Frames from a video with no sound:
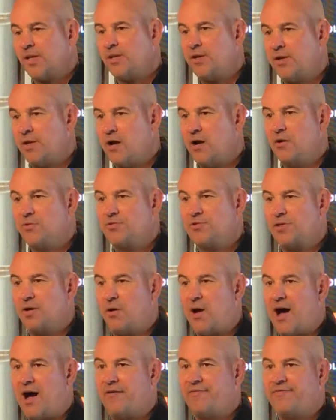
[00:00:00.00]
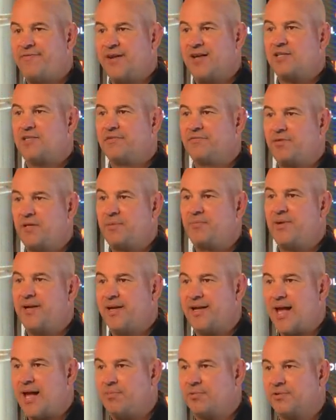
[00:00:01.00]
You know, so offensively
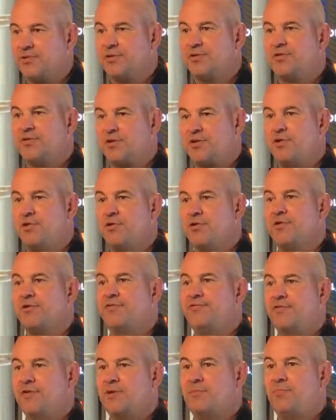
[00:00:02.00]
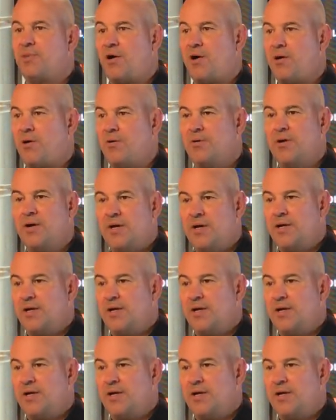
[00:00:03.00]
being able to secure the football,